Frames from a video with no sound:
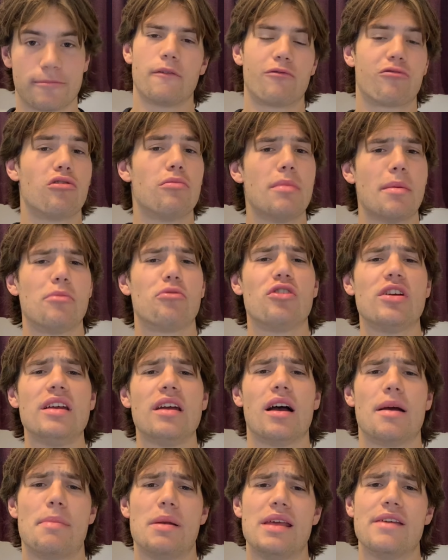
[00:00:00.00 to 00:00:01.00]
From memory,
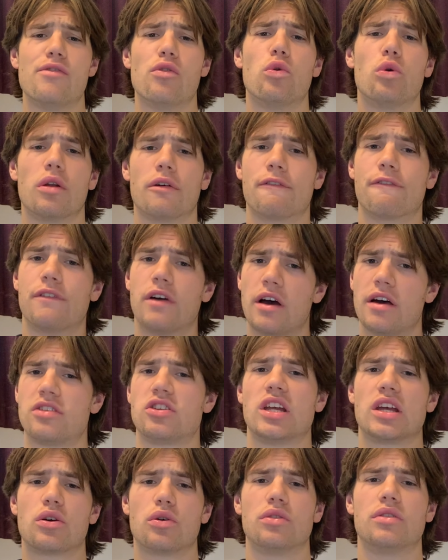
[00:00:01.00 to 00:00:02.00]
I believe all of first
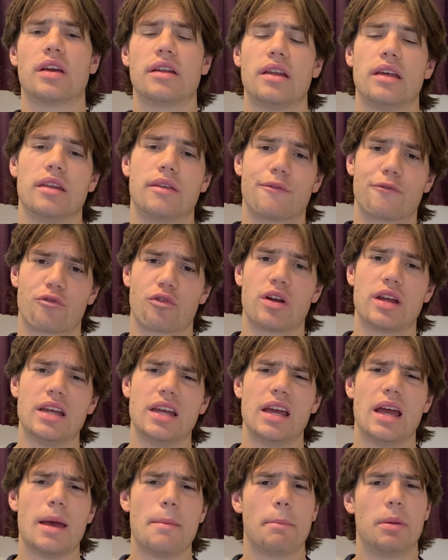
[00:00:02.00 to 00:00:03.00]
year content is free,
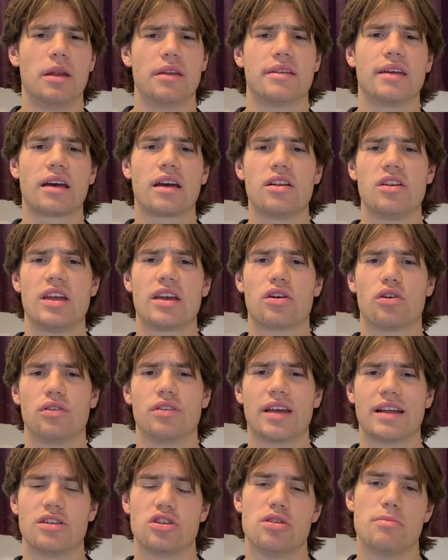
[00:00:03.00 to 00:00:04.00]
but the second year
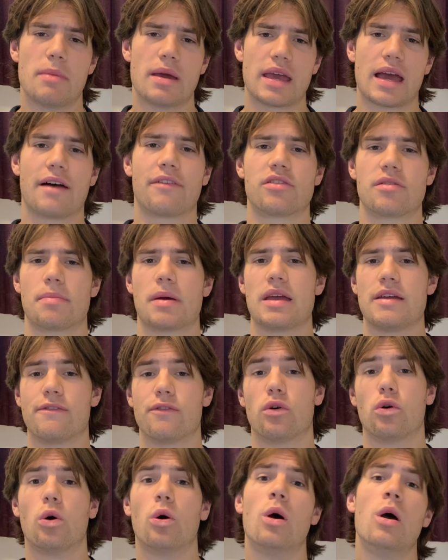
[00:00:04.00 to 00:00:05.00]
content you may have to pay
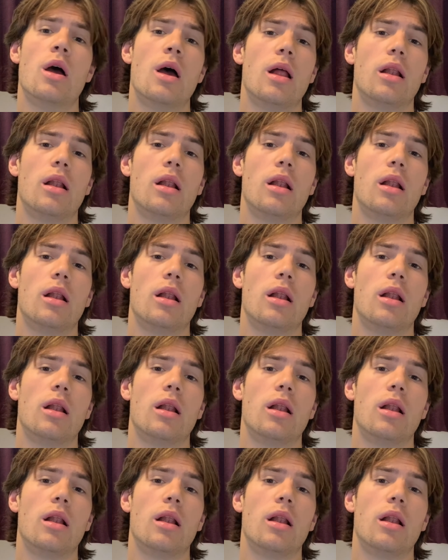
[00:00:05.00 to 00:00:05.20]
for.